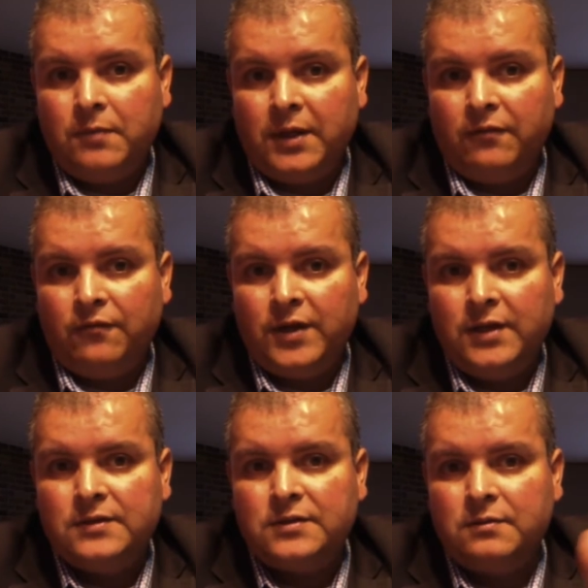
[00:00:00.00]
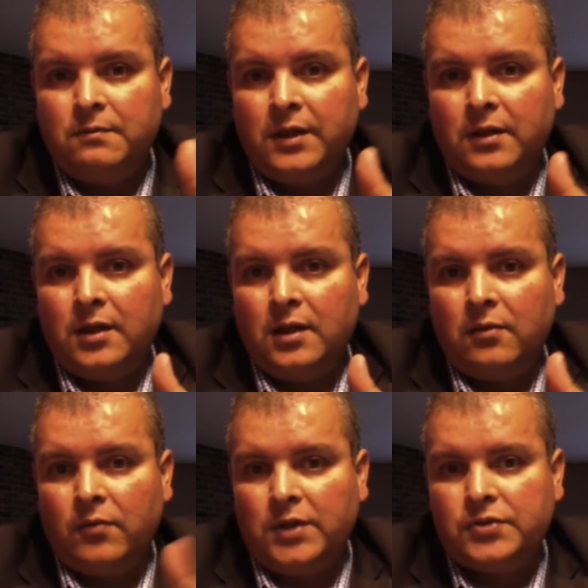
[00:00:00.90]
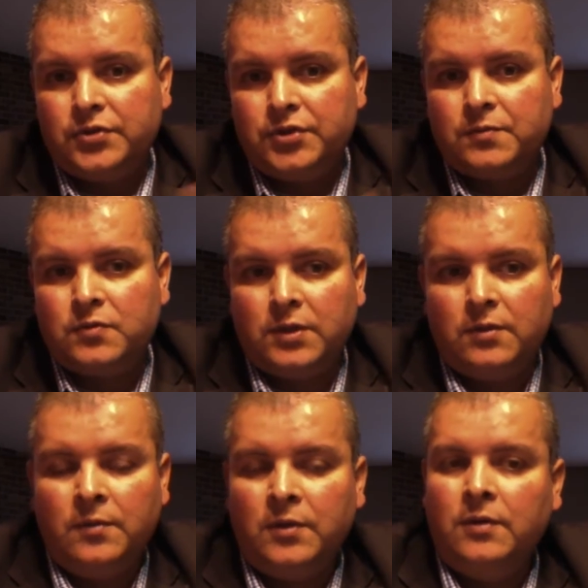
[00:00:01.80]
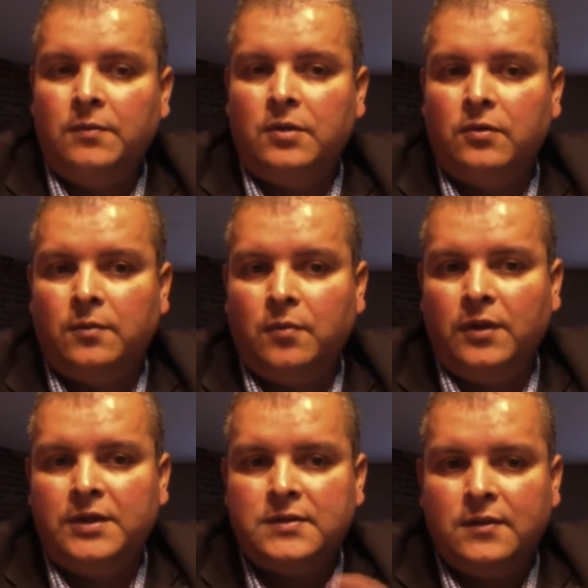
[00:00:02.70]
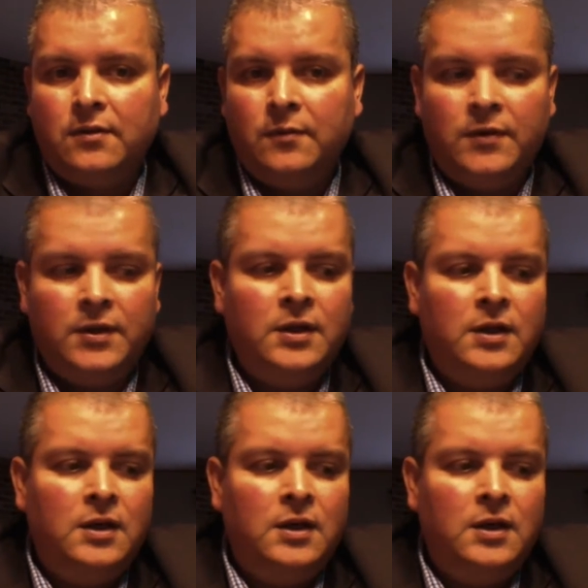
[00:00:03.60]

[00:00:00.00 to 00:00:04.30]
making friends, making relationships with the community, between the police and the community,